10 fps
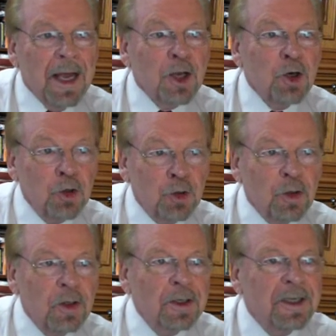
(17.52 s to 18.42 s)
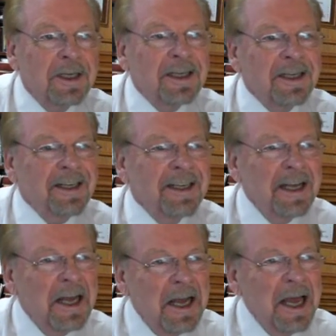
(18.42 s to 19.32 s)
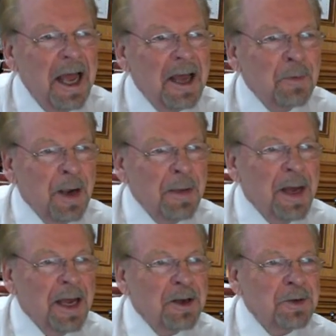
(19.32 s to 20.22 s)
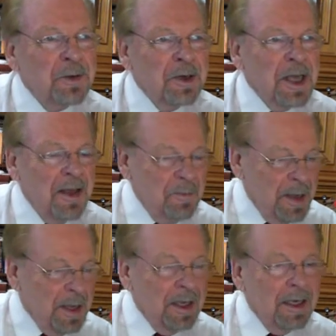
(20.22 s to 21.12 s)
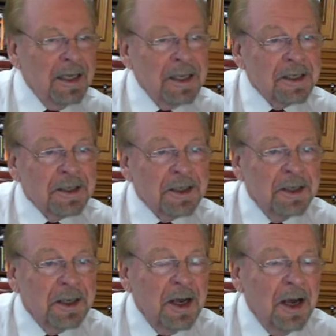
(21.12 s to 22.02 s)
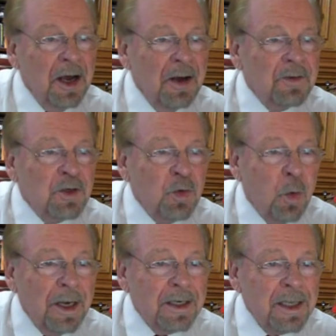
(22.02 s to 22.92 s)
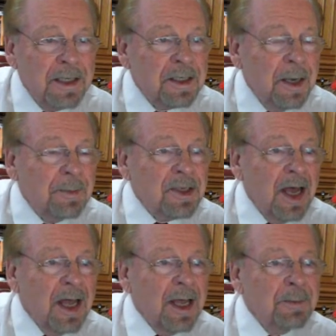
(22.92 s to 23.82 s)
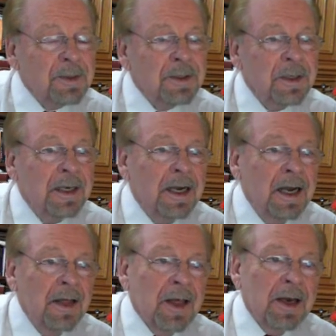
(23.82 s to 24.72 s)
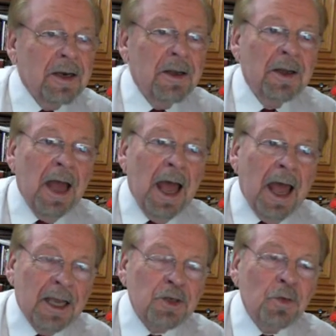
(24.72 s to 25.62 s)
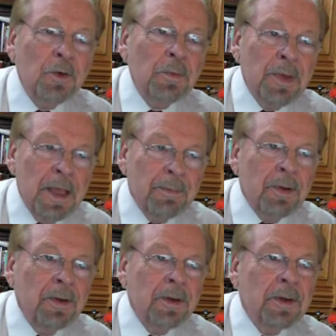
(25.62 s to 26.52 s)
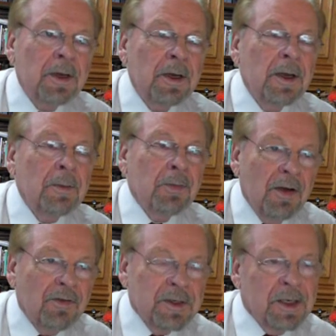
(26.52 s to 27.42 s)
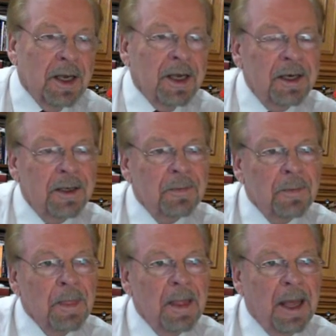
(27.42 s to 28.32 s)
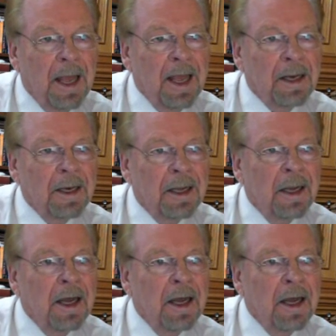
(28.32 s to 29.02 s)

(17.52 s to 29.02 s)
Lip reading: Google, and Rabbi Google gave me a list of 20 some times that actual people prophesied, and